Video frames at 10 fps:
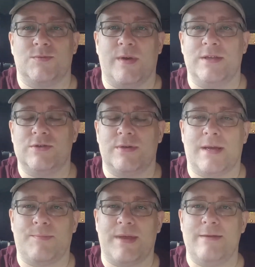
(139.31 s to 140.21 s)
We enjoy
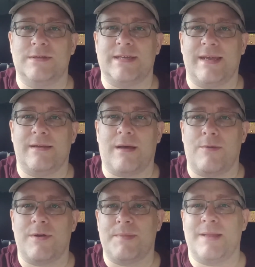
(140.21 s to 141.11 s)
that. But he was saying, I want to be